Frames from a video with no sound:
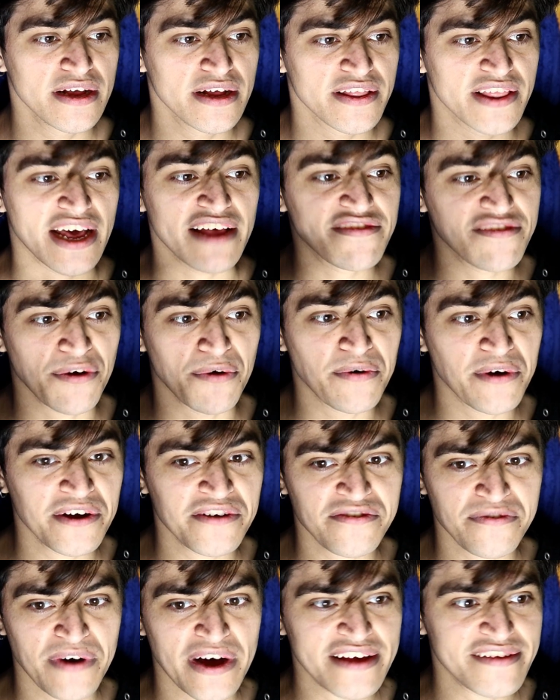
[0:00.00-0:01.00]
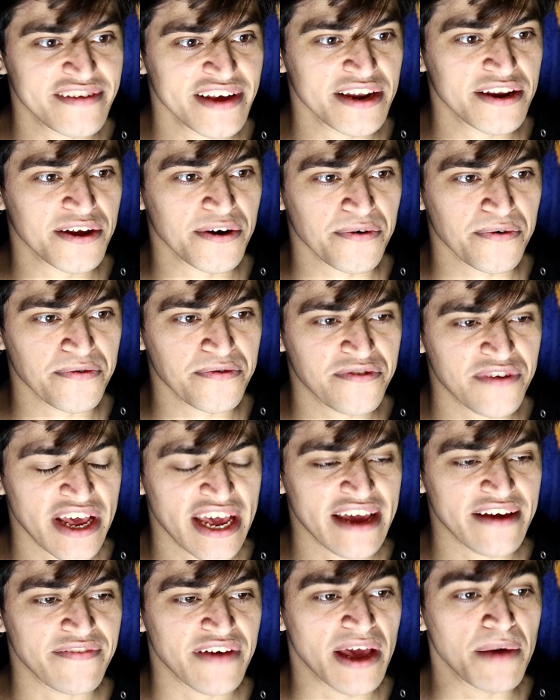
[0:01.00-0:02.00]
That's the only reason why I said don't
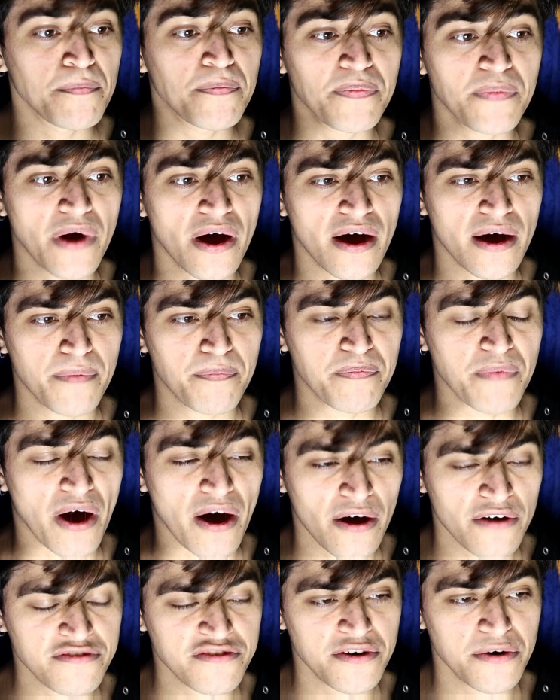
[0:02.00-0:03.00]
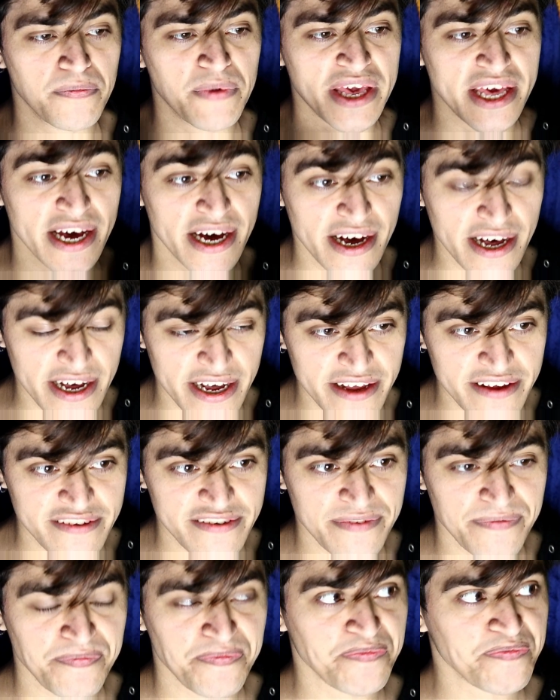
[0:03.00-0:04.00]
save. And also because
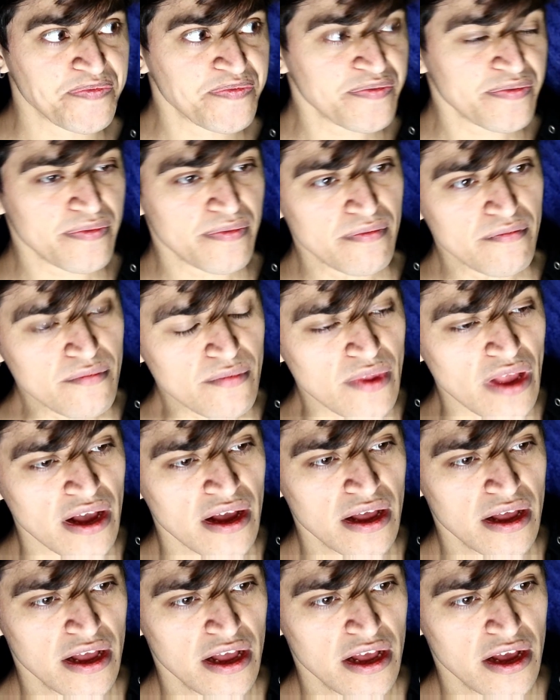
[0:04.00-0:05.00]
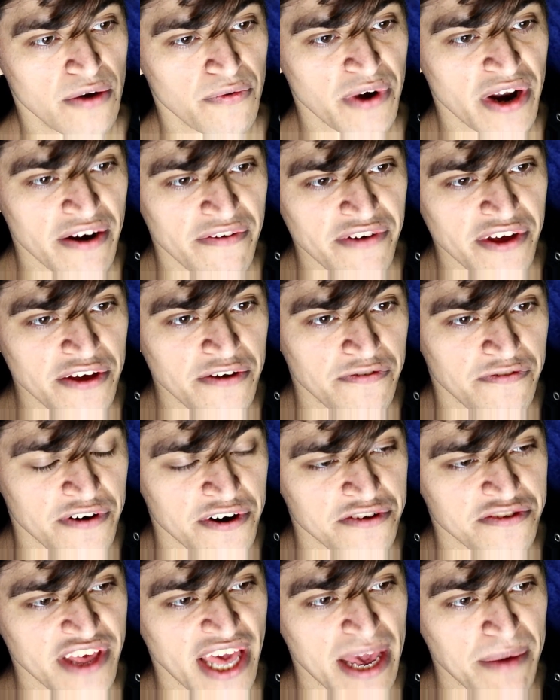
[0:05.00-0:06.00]
whenever you
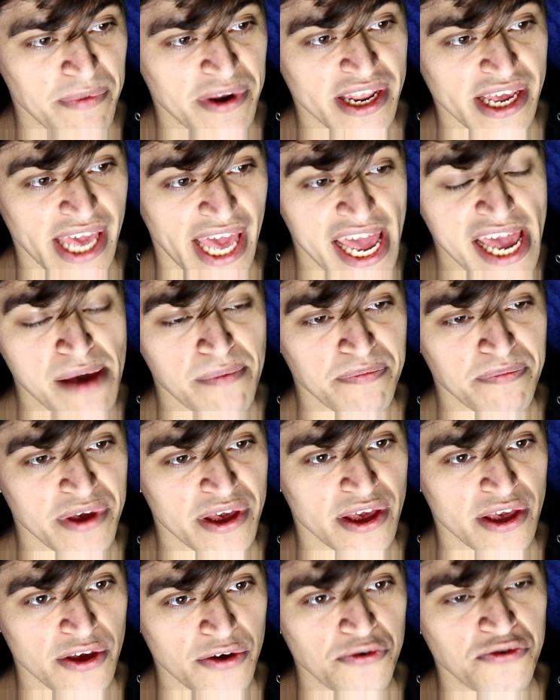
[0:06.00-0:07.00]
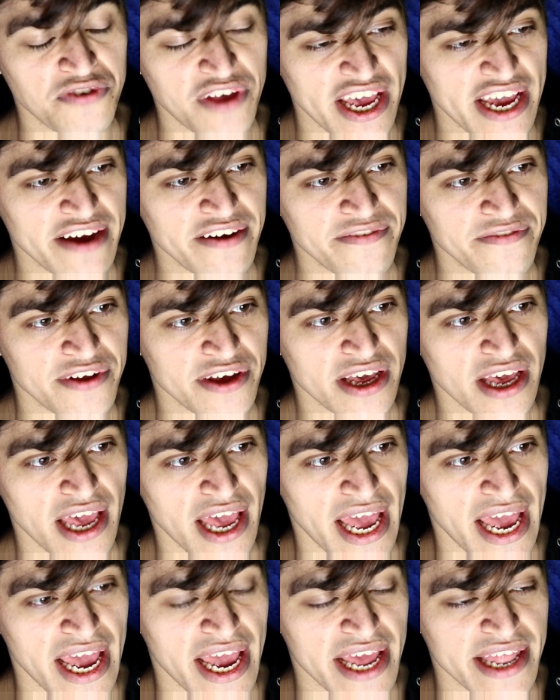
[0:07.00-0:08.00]
first came into camp, you saved,
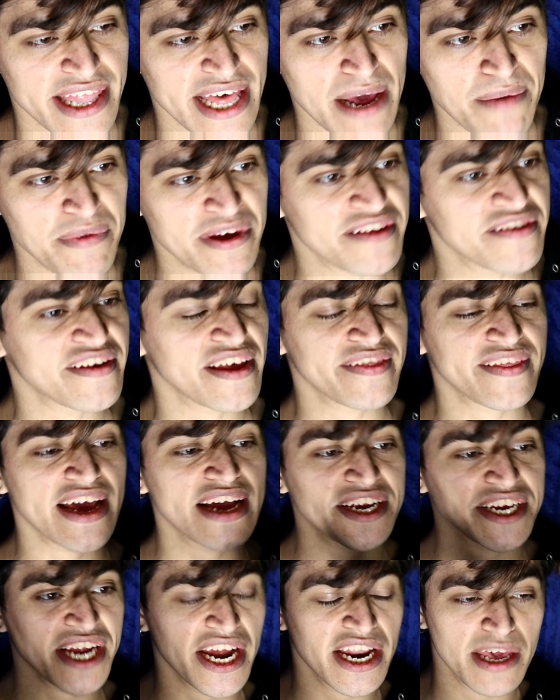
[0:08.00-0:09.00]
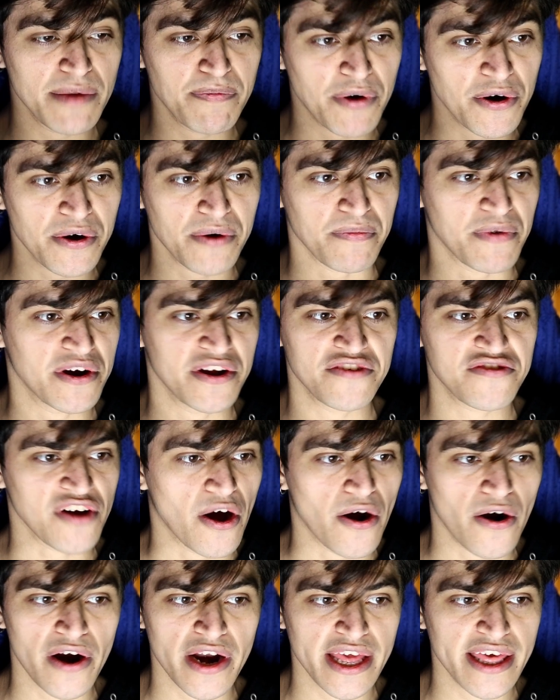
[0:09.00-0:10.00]
and that means that that shiny Pokemon is
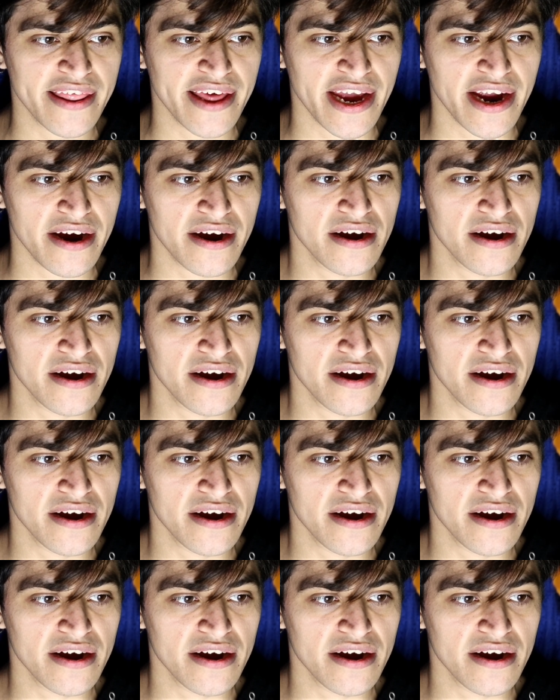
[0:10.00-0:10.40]
already there.